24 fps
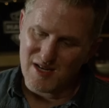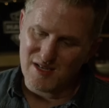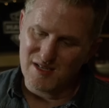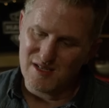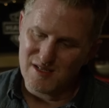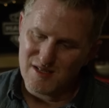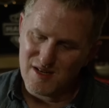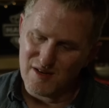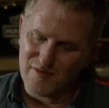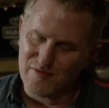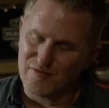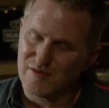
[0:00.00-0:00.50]
had a
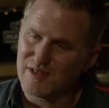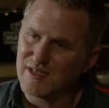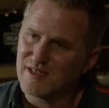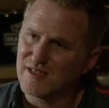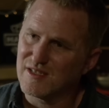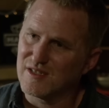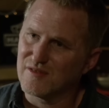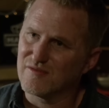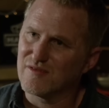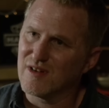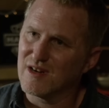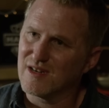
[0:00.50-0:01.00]
good enough
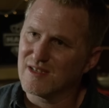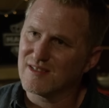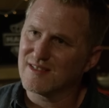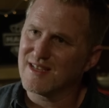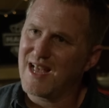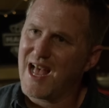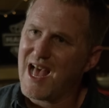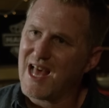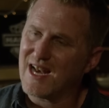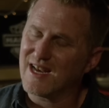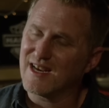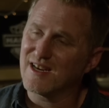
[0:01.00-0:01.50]
reason to run
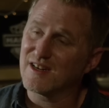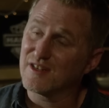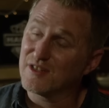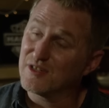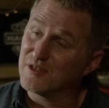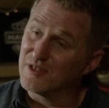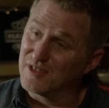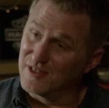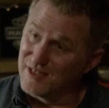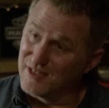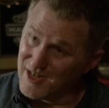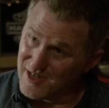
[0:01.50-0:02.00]
us out of here,
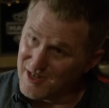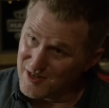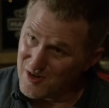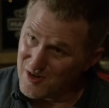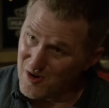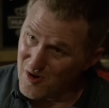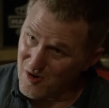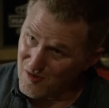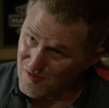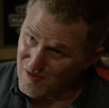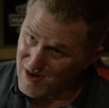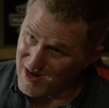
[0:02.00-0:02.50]
you'd have done it
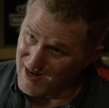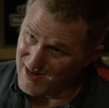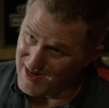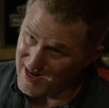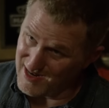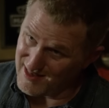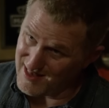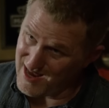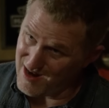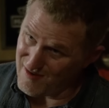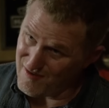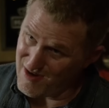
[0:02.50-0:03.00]
already,
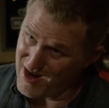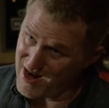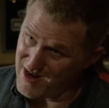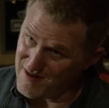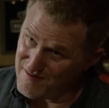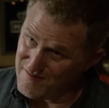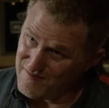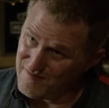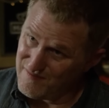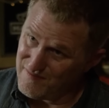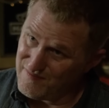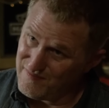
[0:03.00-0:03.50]
ain't that right?